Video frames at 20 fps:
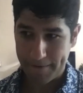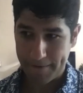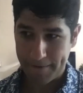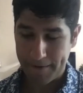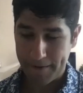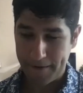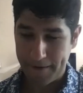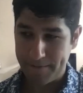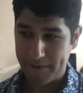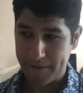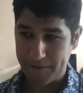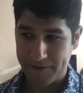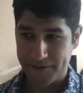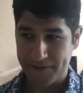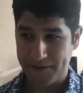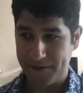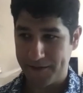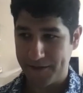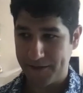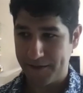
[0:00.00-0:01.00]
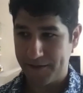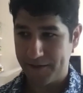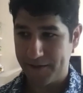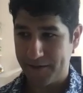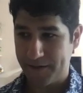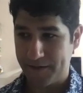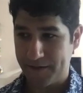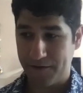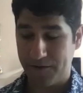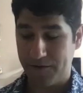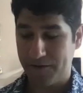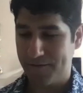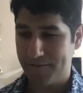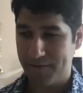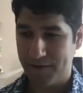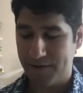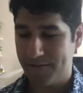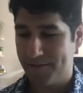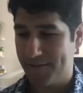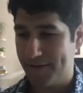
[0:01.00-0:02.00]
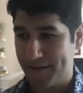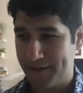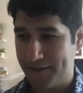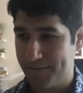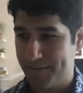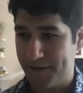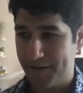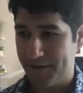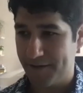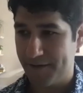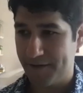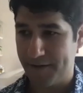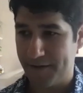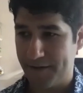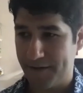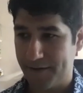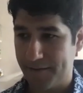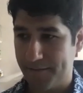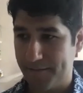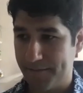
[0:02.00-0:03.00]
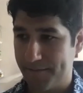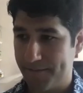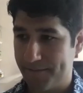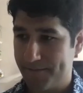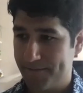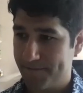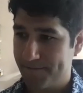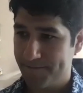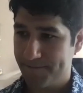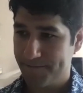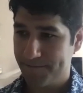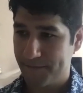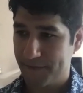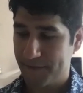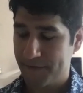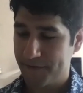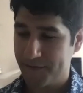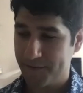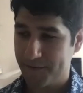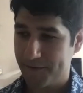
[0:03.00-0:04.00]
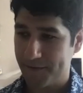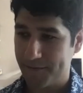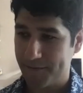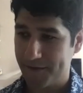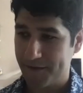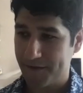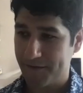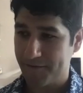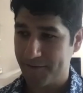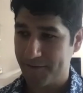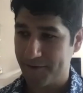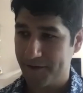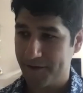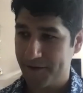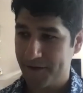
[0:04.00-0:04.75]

emotionally, or that can be um, what's the word I'm looking for?